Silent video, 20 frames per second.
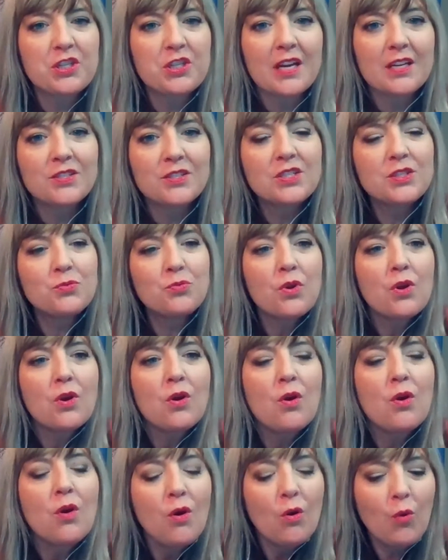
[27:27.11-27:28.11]
I just
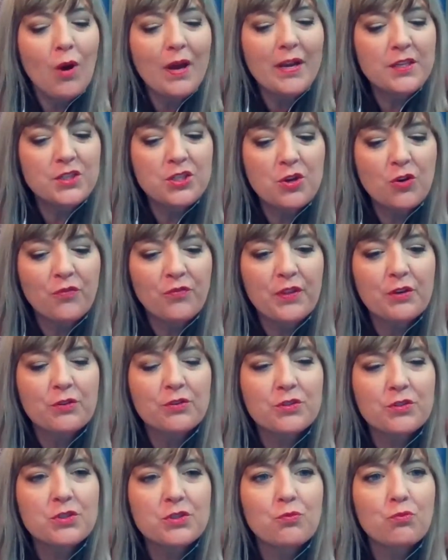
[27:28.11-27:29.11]
wanted to know if
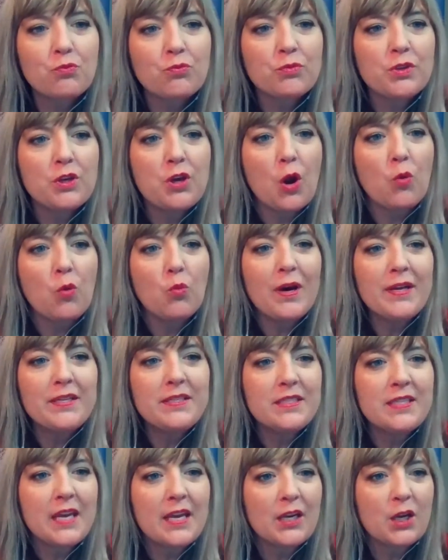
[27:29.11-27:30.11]
there's, one
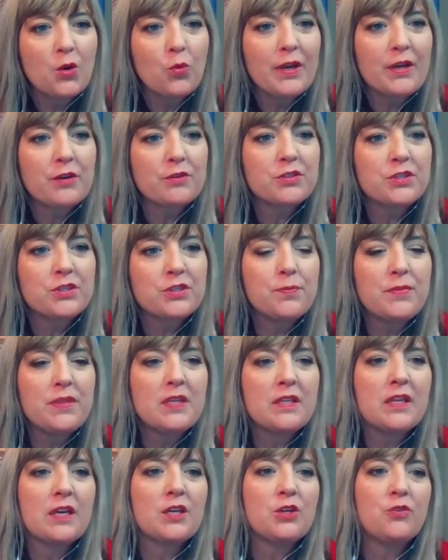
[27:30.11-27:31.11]
takeaway or something
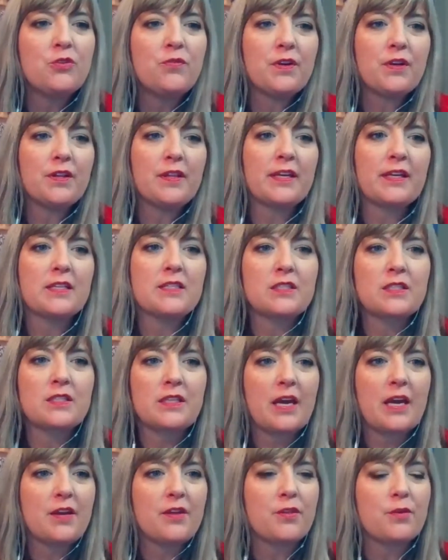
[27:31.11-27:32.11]
that you feel like is
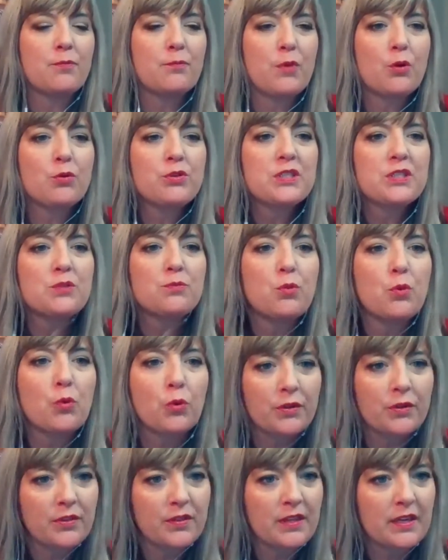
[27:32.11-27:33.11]
kind of the most
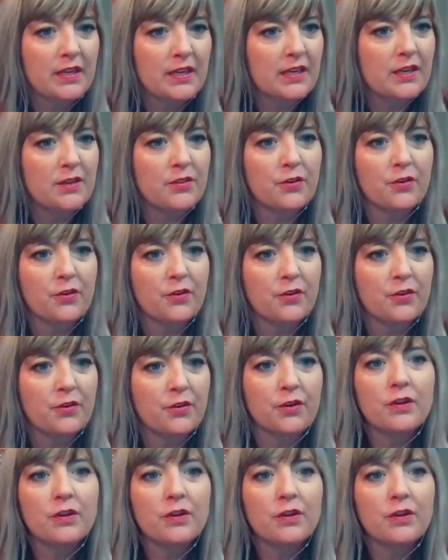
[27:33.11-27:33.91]
important thing, either